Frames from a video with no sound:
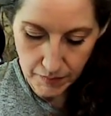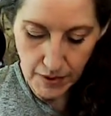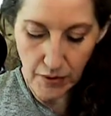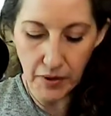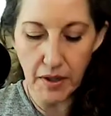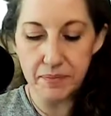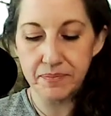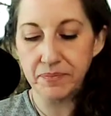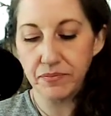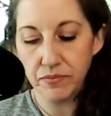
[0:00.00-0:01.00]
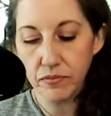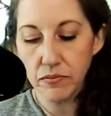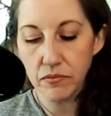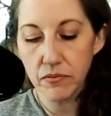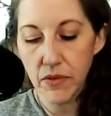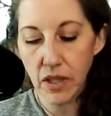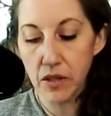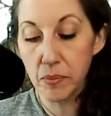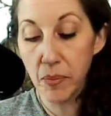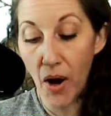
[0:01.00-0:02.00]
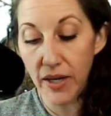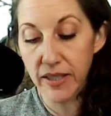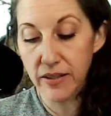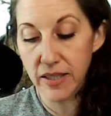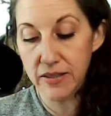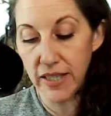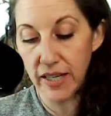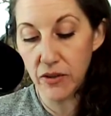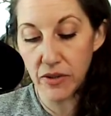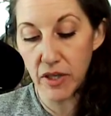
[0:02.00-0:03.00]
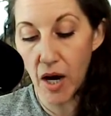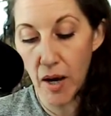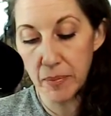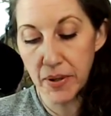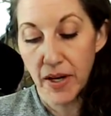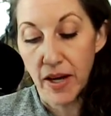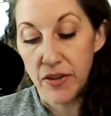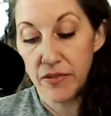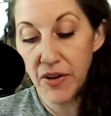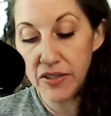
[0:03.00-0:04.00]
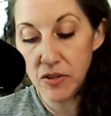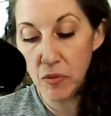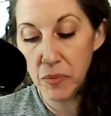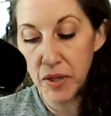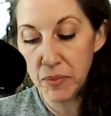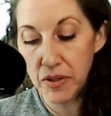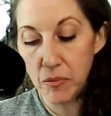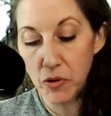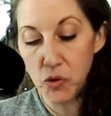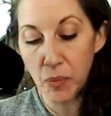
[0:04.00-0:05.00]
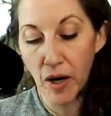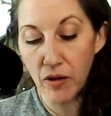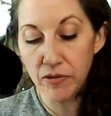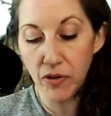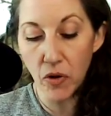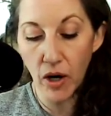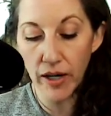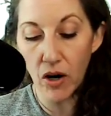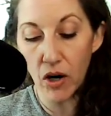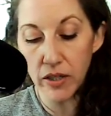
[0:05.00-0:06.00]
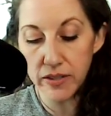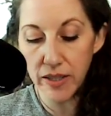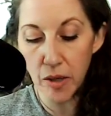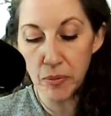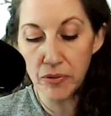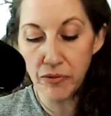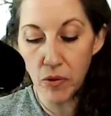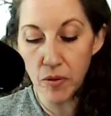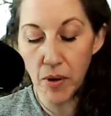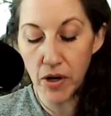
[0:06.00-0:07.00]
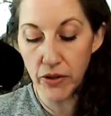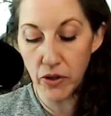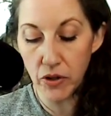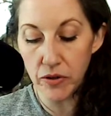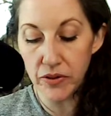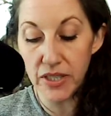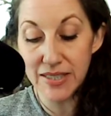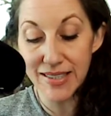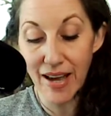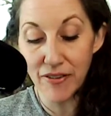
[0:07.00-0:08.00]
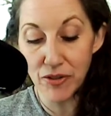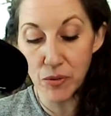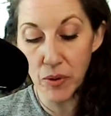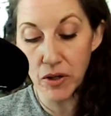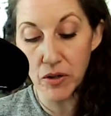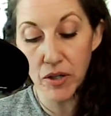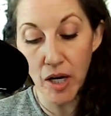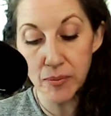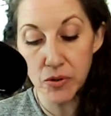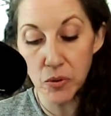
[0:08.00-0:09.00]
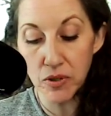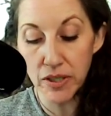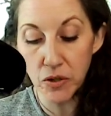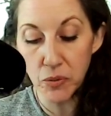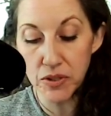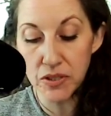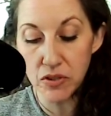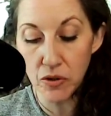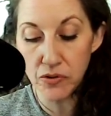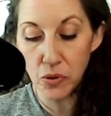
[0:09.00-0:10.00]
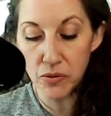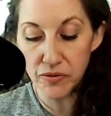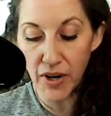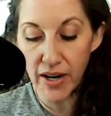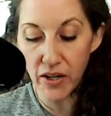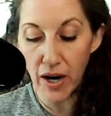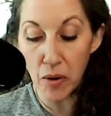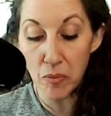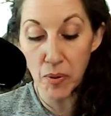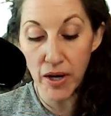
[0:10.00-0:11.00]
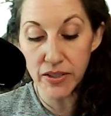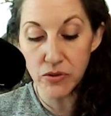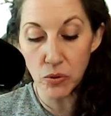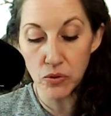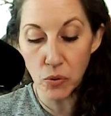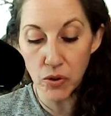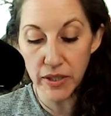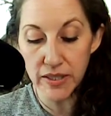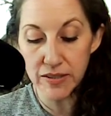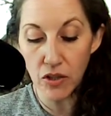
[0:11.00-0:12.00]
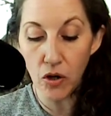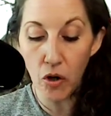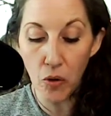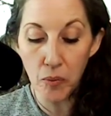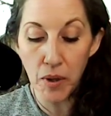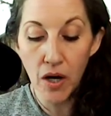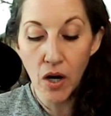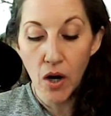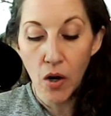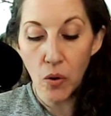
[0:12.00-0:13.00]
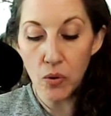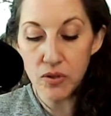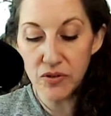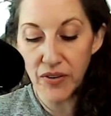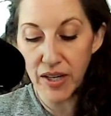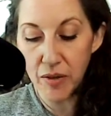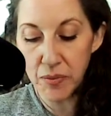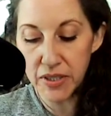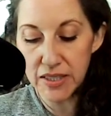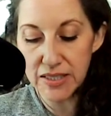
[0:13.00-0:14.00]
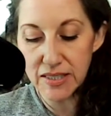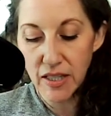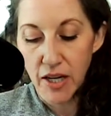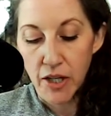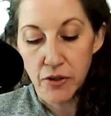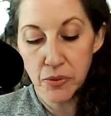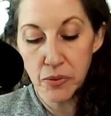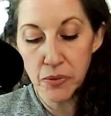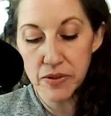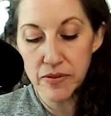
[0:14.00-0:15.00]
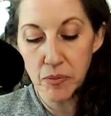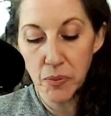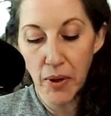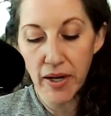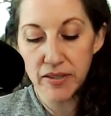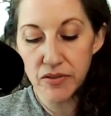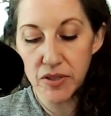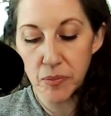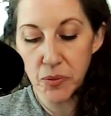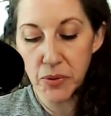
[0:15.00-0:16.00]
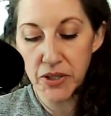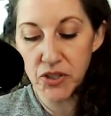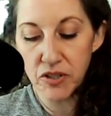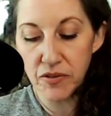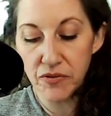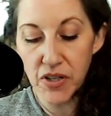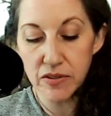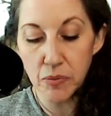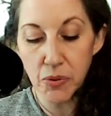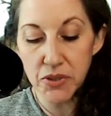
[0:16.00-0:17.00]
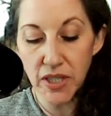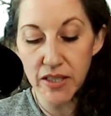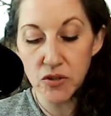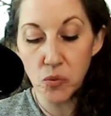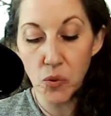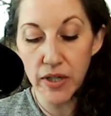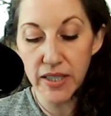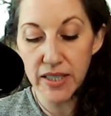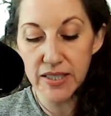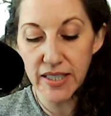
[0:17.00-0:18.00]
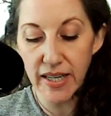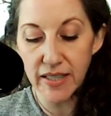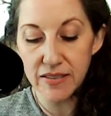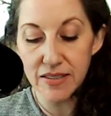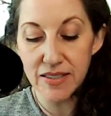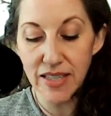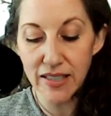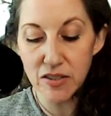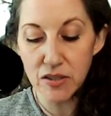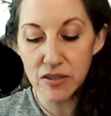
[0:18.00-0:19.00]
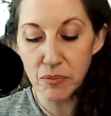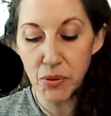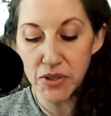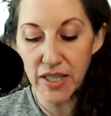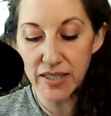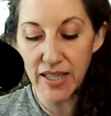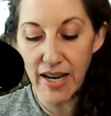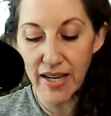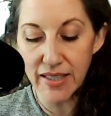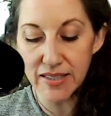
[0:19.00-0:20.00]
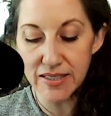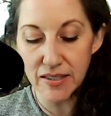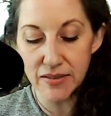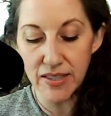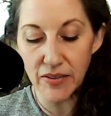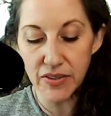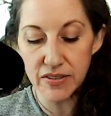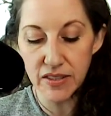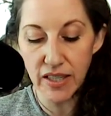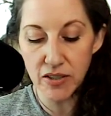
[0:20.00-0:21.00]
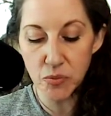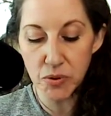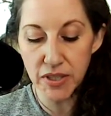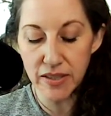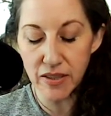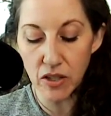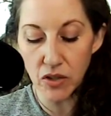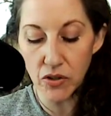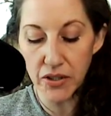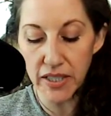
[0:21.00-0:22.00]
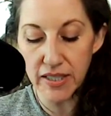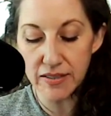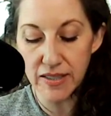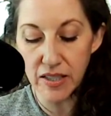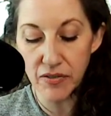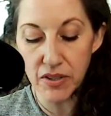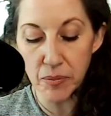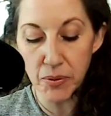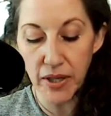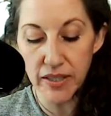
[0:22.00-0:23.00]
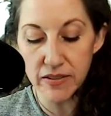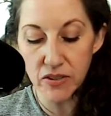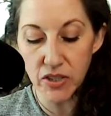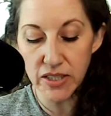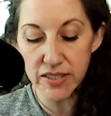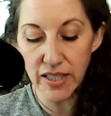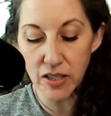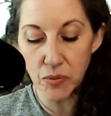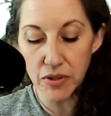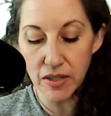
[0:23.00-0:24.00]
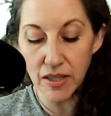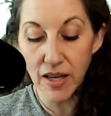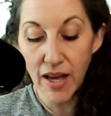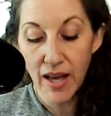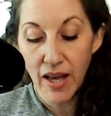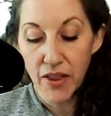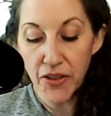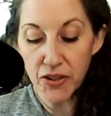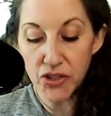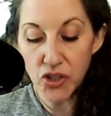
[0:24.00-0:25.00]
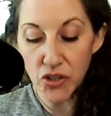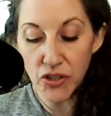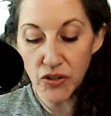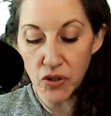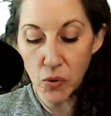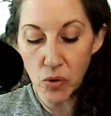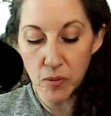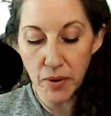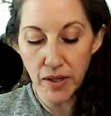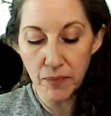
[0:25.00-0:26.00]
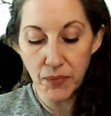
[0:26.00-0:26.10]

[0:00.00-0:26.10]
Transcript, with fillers: Okay. The body, the container, the cup. The vessel may be the most powerful archetypal form on earth. It is everywhere. Cups hold liquids, stoves hold fire, our bodies hold organs, our home holds families. Through the simple act of separation, the vessel protects what it contains. Nests protect eggs, savings accounts protect our earnings, even the planets are contained within their circular orbit.